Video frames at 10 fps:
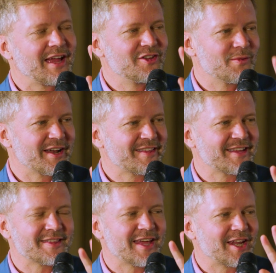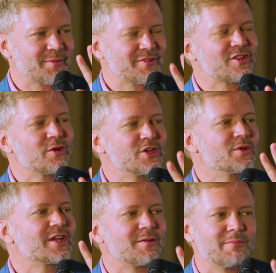and you want to set that up so you
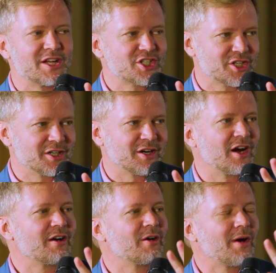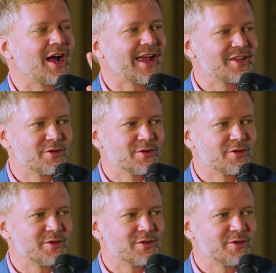can measure ROI,